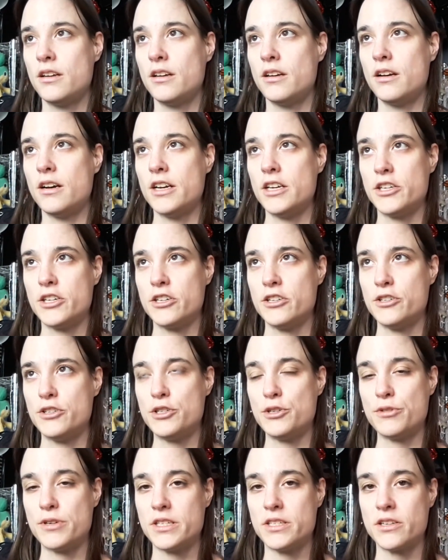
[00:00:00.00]
I couldn't
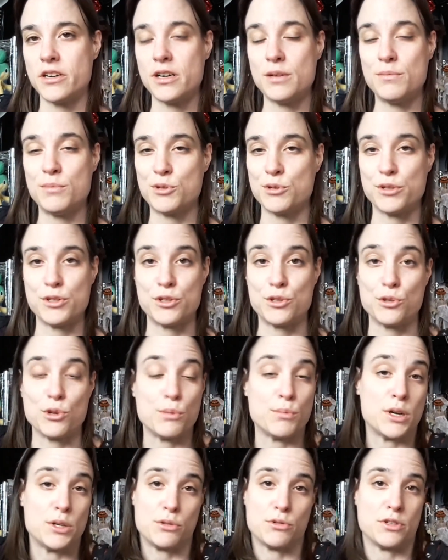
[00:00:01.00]
do it at the time, so I just thought I
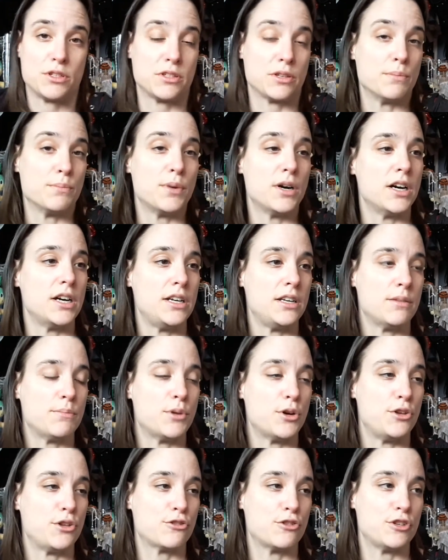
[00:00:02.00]
might as well just combine
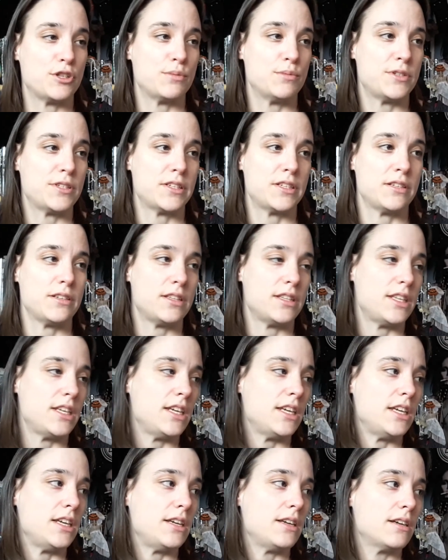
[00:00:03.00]
both Christmas and
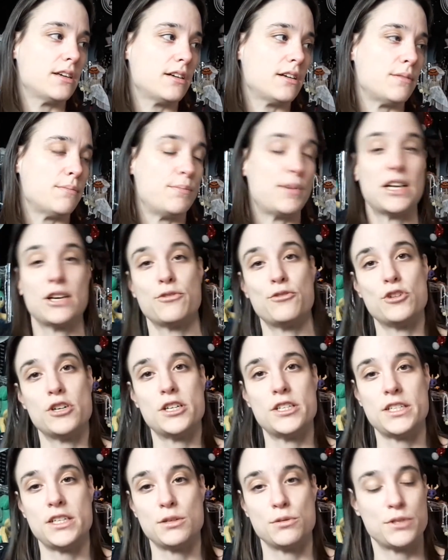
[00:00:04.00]
the Black
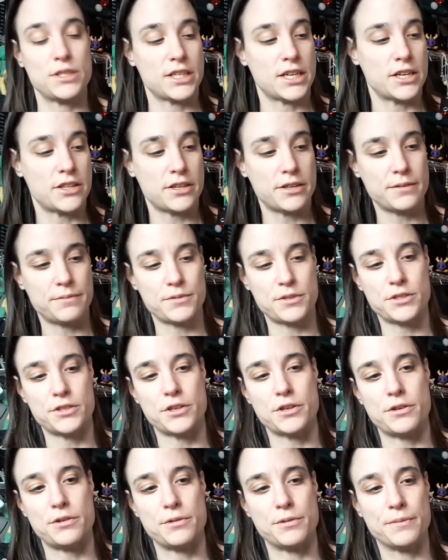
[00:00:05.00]
Friday all together.
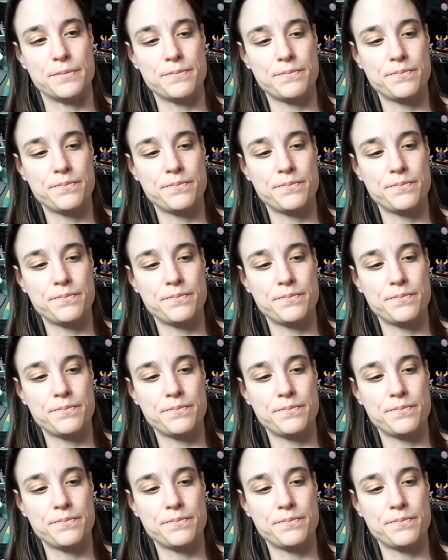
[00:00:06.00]
So